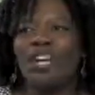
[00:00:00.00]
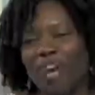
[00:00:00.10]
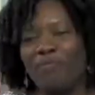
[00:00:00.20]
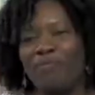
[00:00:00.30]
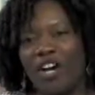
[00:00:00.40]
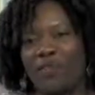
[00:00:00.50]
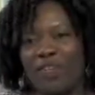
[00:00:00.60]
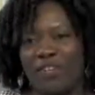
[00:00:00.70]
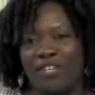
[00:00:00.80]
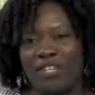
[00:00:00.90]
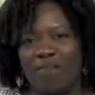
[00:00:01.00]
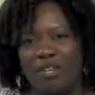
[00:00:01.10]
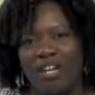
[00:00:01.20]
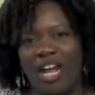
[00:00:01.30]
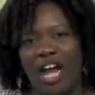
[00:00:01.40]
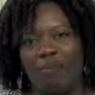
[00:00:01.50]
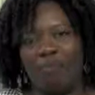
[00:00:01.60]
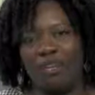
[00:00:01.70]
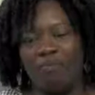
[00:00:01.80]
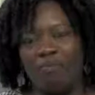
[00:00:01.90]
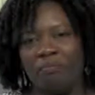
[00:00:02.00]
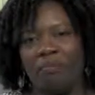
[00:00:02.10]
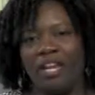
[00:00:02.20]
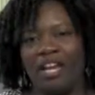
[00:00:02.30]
one, I found my first communion album